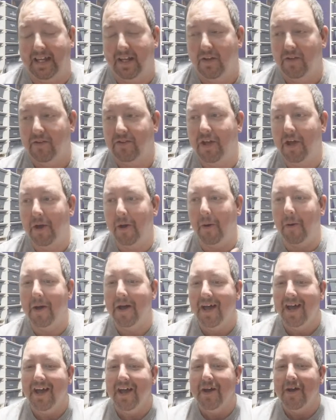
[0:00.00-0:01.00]
So
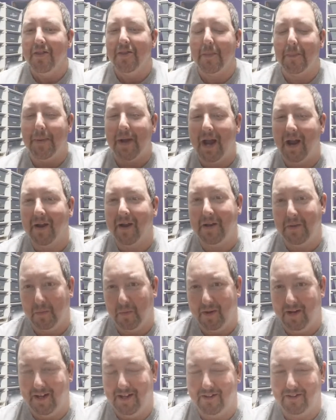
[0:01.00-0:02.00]
the pairing
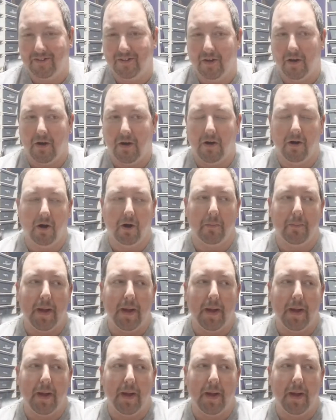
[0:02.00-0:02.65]
was our